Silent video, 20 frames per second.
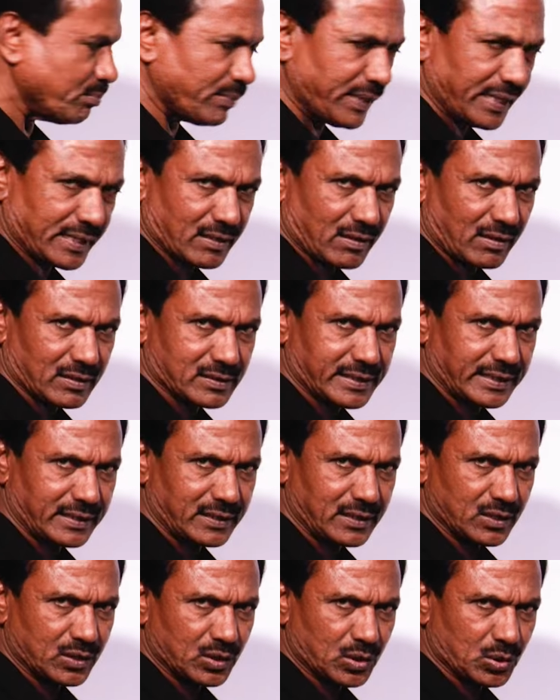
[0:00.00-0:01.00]
by crossing
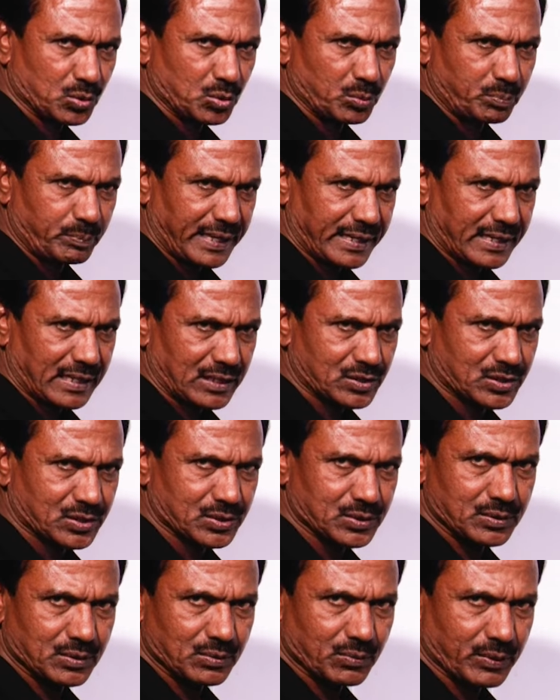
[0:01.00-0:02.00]
two
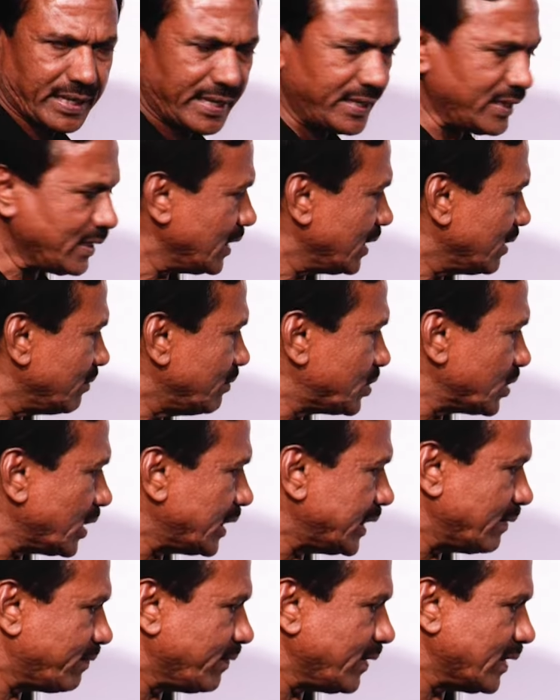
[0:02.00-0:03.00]
parents, okay, which are
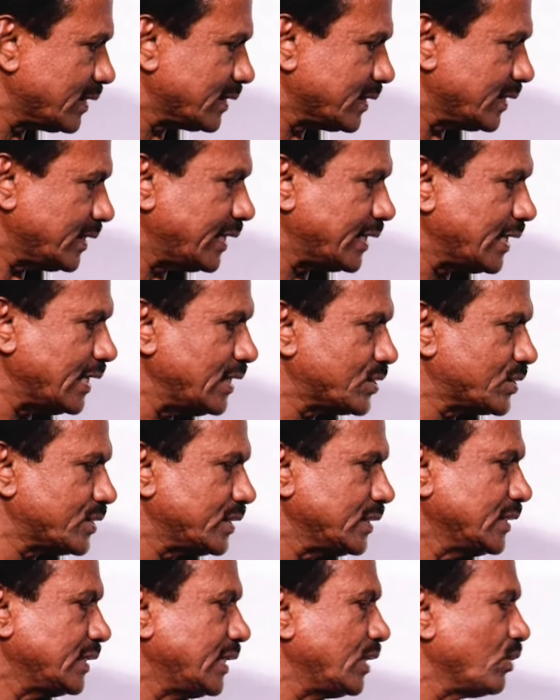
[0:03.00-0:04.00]
differed at least
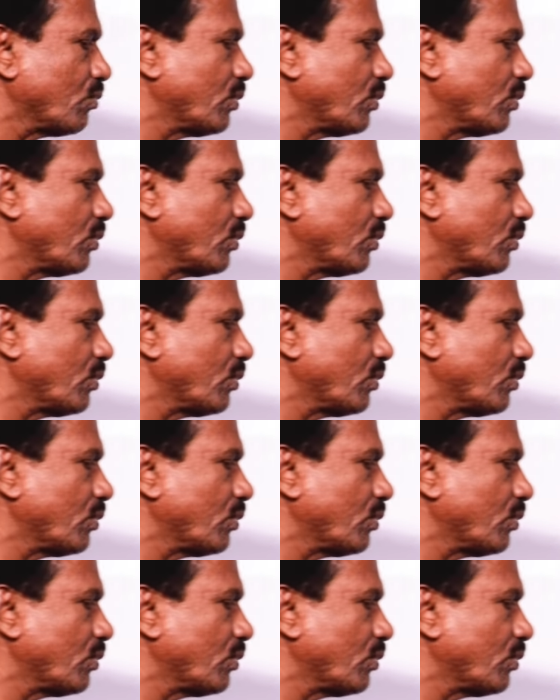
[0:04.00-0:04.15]
in